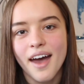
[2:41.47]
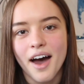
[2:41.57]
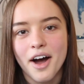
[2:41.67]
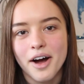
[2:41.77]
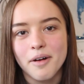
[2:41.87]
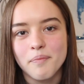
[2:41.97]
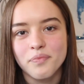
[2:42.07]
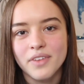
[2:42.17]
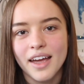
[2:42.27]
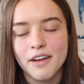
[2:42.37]

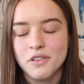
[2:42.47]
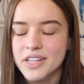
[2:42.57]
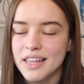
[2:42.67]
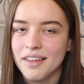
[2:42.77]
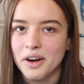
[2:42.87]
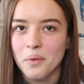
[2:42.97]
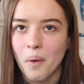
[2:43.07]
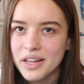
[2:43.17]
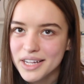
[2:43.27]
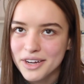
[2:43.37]
At first I thought it
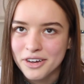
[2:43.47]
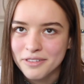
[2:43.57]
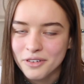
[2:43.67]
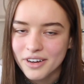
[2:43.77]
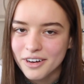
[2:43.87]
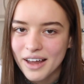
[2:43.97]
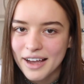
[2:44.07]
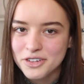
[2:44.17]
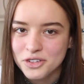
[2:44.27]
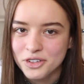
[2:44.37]
wasn't good for
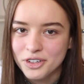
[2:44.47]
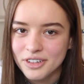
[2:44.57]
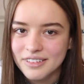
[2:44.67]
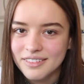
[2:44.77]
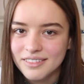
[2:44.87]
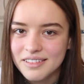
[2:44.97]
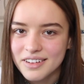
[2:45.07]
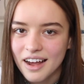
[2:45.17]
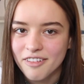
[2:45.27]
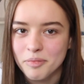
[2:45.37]
international
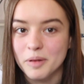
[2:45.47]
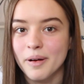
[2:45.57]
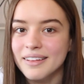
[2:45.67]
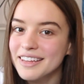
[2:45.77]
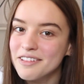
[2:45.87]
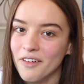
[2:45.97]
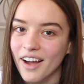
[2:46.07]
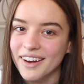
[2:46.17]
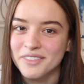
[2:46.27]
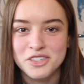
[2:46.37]
stuff, but apparently it's
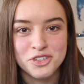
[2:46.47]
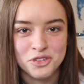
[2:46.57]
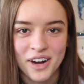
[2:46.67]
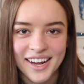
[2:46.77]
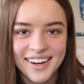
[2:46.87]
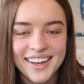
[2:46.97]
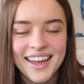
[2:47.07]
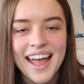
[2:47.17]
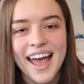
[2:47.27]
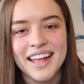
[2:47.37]
fine, which is great.
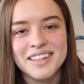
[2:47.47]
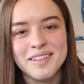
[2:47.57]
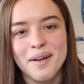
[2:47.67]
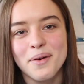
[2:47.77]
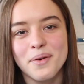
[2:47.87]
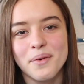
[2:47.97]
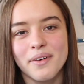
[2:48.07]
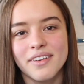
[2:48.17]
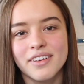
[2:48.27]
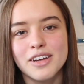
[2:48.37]
And
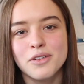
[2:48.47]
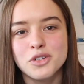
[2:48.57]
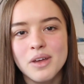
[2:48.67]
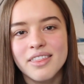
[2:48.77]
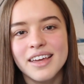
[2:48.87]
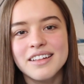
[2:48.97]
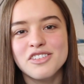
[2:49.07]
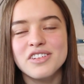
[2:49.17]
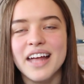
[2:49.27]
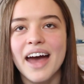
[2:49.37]
so, you know, doing things
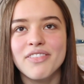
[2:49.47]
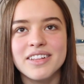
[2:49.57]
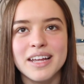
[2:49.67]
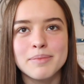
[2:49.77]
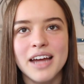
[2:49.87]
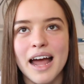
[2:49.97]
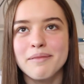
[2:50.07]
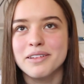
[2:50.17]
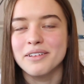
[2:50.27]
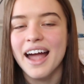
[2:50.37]
just at the same
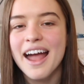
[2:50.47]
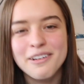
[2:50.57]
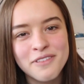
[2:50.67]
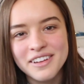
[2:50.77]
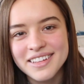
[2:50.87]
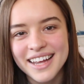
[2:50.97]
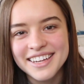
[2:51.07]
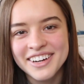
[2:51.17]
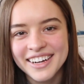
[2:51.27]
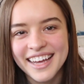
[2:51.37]
time so it kind of feels
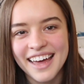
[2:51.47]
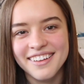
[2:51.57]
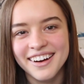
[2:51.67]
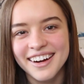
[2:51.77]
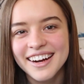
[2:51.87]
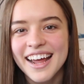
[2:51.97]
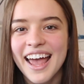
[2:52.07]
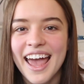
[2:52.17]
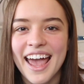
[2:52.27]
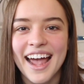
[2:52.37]
like you're together
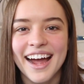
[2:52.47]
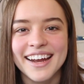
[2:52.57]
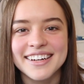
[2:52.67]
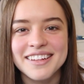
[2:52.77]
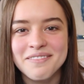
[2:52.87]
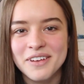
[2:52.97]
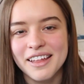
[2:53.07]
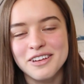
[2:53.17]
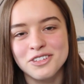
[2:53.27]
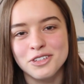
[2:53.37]
and it doesn't feel
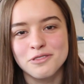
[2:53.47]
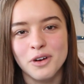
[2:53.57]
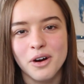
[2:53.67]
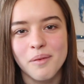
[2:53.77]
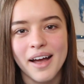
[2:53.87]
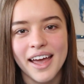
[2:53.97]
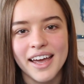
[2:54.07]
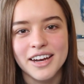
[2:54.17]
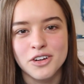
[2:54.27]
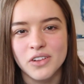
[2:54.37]
like you're so far
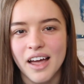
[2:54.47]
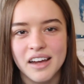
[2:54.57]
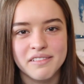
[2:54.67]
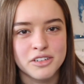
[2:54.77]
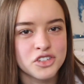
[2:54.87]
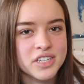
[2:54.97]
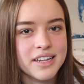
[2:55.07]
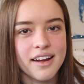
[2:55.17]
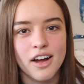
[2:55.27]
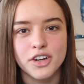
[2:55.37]
away and your lives are just
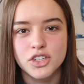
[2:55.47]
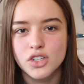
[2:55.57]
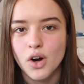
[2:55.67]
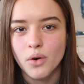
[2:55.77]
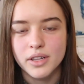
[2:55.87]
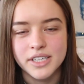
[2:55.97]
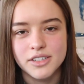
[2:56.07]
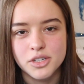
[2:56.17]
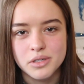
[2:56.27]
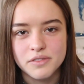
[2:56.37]
like on totally
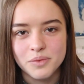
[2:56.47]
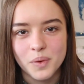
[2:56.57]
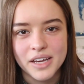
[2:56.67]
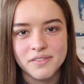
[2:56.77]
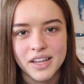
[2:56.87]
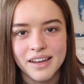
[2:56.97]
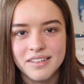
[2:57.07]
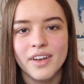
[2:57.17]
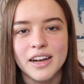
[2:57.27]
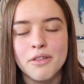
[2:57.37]
2 different
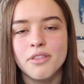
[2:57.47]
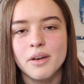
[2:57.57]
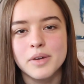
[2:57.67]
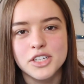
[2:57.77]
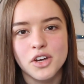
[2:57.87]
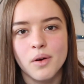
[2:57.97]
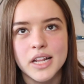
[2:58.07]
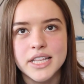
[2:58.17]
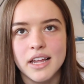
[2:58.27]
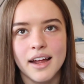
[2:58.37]
wavelengths. Another thing we do
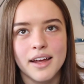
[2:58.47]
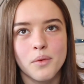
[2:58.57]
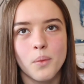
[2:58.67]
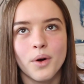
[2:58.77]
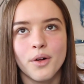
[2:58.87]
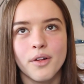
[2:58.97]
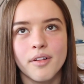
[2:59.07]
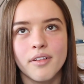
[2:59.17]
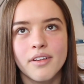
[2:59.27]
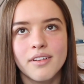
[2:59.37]
is like
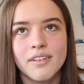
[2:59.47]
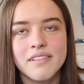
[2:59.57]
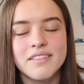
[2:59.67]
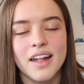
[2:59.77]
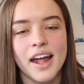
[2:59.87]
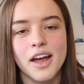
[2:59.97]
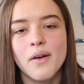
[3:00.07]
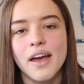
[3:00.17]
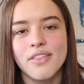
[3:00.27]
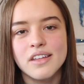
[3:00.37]
we'll say,
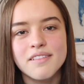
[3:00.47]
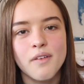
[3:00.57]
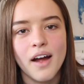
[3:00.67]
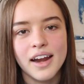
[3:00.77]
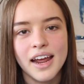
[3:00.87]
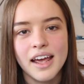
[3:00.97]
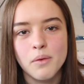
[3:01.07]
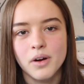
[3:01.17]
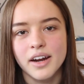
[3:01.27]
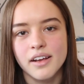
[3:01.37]
okay, this Friday
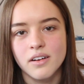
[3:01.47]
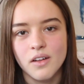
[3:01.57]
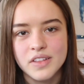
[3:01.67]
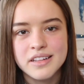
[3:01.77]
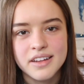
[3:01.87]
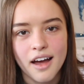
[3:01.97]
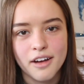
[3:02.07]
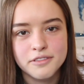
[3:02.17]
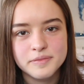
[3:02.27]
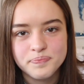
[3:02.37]
we're gonna all the
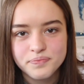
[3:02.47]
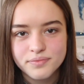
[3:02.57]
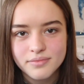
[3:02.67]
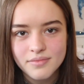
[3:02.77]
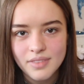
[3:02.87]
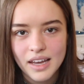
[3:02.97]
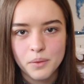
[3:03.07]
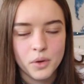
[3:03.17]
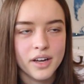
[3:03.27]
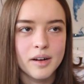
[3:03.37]
stuff
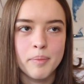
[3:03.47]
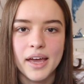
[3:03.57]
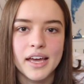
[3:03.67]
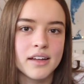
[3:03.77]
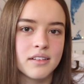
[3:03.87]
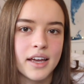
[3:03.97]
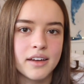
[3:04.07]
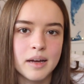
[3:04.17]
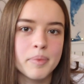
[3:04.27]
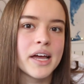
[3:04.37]
and we're gonna bake
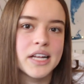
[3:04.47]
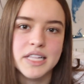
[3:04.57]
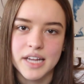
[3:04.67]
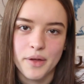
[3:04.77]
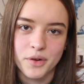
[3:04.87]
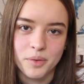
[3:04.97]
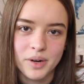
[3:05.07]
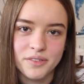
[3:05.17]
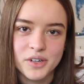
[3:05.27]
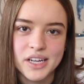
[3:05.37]
like cupcakes together,
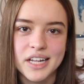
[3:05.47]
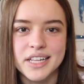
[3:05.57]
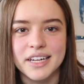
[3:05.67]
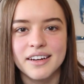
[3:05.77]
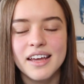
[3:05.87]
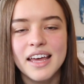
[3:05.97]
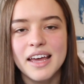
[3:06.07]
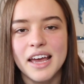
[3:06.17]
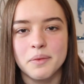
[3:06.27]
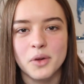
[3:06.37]
whatever it is, and
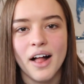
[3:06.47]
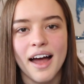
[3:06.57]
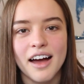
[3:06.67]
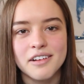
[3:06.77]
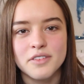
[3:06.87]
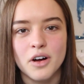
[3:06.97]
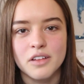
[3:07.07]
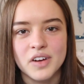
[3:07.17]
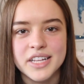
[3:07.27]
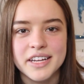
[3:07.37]
we'll have all
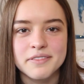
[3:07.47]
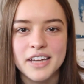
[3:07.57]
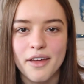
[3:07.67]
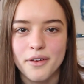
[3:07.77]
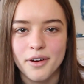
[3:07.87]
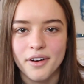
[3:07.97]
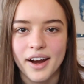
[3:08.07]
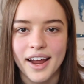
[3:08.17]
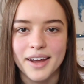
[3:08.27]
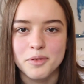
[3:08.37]
of our stuff together
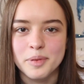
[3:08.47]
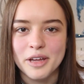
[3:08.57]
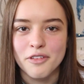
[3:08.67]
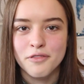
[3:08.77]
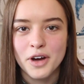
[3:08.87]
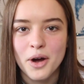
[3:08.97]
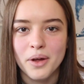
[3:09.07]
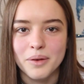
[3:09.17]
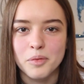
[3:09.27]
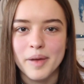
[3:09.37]
and we'll be on the phone
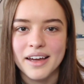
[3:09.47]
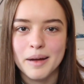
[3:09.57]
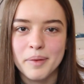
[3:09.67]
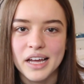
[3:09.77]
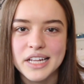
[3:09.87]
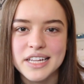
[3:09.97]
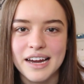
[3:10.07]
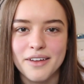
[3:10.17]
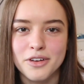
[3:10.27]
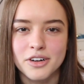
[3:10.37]
and we'll make cupcakes
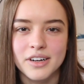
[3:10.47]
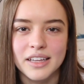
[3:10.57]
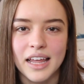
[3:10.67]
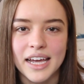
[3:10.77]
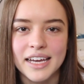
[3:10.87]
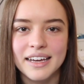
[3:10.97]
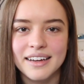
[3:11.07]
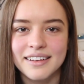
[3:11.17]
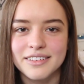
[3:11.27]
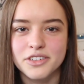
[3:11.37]
together and like
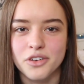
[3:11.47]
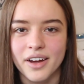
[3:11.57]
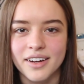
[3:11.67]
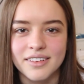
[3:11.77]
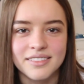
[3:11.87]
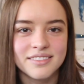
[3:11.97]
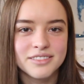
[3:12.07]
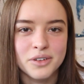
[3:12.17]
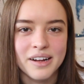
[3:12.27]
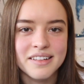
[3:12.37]
try to
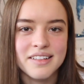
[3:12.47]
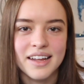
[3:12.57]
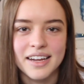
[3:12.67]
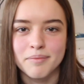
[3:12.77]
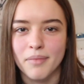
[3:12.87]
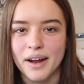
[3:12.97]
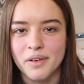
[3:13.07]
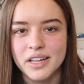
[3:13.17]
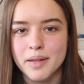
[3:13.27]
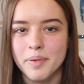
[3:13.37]
translate my
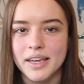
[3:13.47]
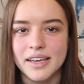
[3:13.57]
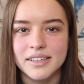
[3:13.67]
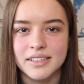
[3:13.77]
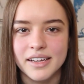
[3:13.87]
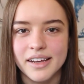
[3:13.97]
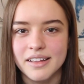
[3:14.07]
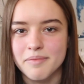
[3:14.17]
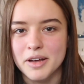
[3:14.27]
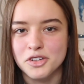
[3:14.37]
recipe into like
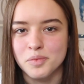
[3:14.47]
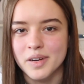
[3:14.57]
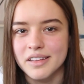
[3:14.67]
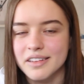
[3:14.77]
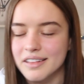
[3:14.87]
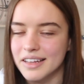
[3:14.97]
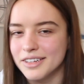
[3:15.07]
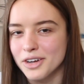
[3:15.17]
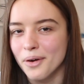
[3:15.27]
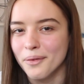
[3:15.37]
his measurements, because they
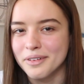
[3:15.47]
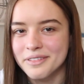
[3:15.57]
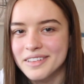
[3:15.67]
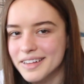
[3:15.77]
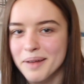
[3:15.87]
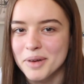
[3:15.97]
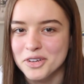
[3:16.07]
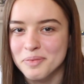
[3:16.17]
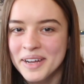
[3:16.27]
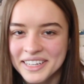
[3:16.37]
don't do the same
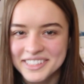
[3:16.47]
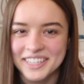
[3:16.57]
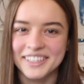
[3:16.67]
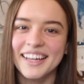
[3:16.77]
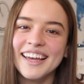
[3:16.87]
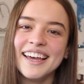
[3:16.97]
measurements, and